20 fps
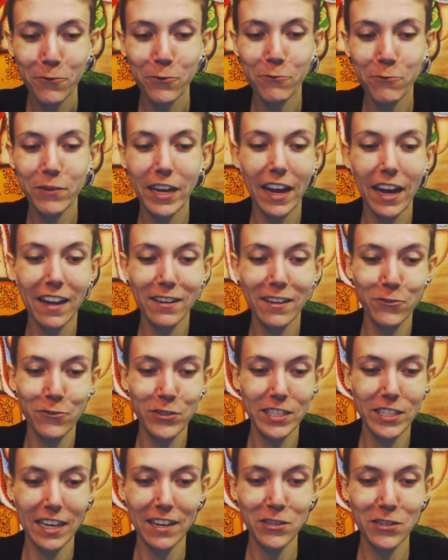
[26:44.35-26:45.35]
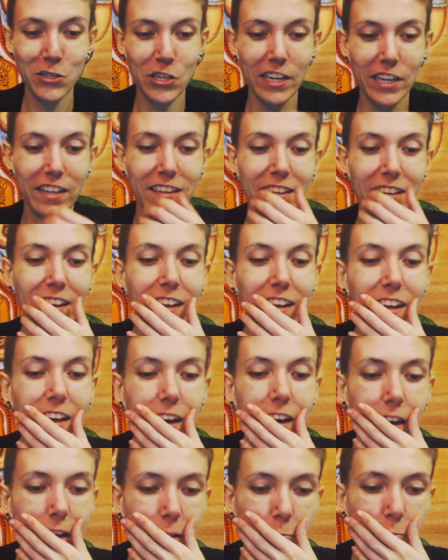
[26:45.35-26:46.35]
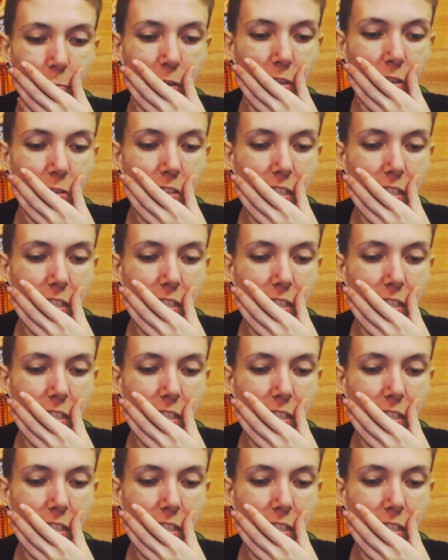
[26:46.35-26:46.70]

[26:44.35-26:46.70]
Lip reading: when we had your session. But